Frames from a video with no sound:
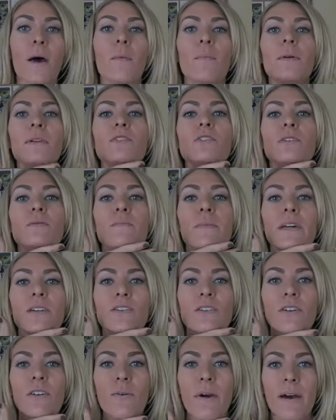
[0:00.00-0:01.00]
but just make
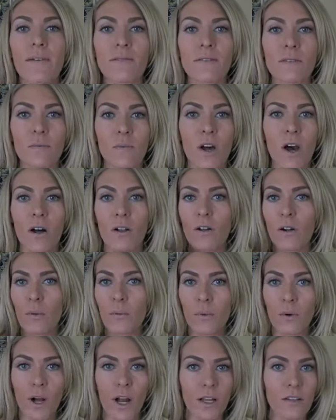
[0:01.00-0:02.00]
sure you have some color,
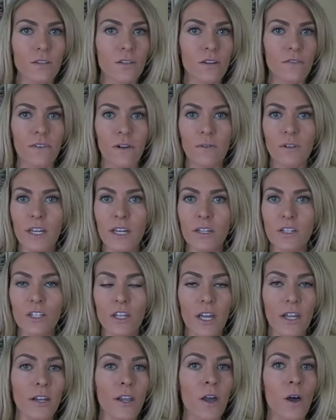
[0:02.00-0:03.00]
bronzer,
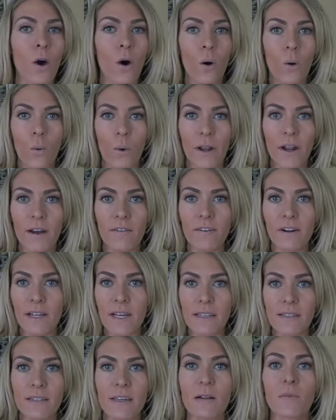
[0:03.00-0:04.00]
foundation, whatever it
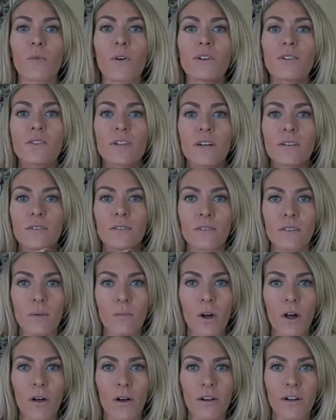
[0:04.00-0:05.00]
is, tinted moisturizer,
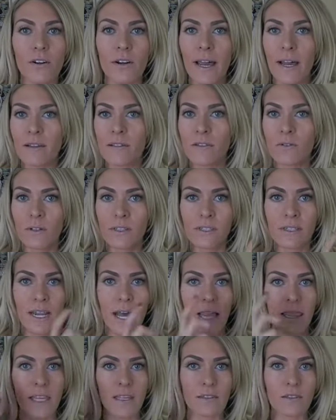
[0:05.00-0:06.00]
some color on your neck so it's
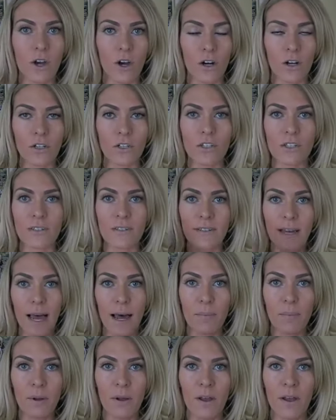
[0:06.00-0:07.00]
not this harsh
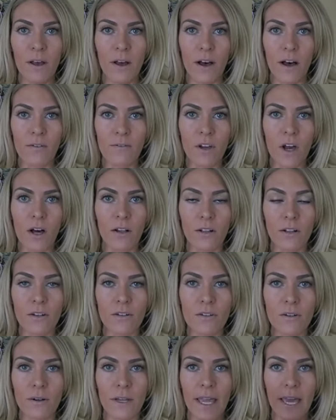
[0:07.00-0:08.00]
stop of color.
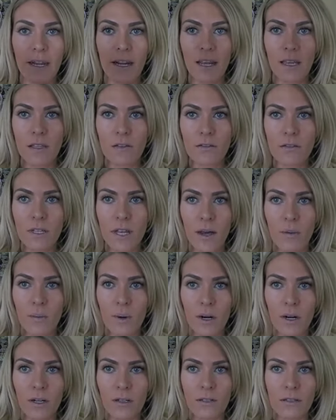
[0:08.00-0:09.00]
So again, I use Scott
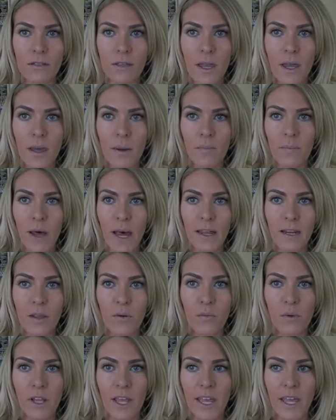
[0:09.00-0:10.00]
Barnes Body
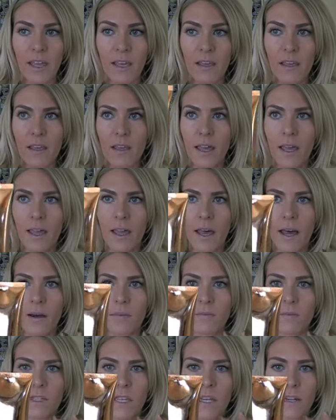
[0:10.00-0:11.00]
Bling. It
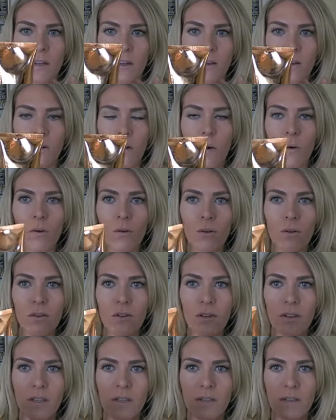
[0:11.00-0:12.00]
comes in a
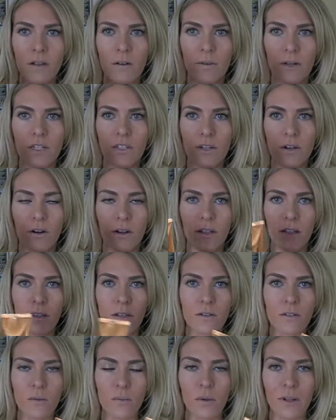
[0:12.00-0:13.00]
gold, this is the original, and then
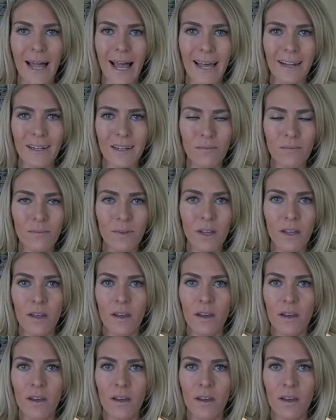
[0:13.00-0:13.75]
there's a platinum.